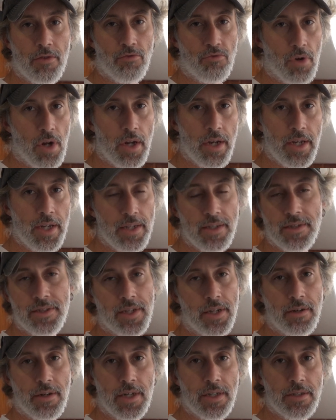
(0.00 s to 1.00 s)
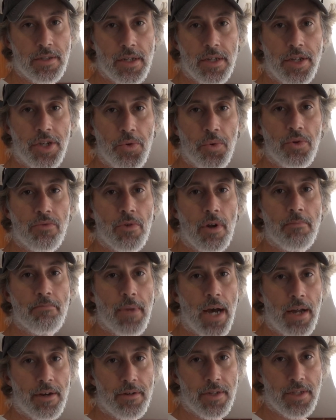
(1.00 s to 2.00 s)
run in series like you would run
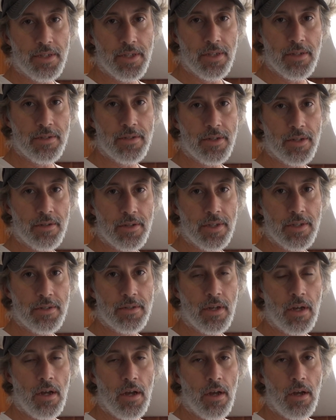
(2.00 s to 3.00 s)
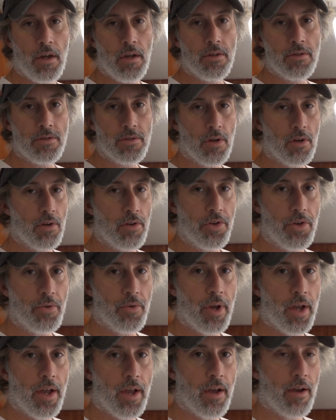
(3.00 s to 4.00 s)
batteries in a series. So you
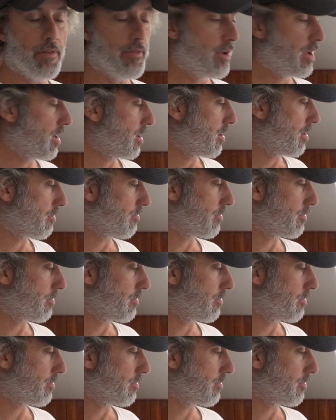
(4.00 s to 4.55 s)
have a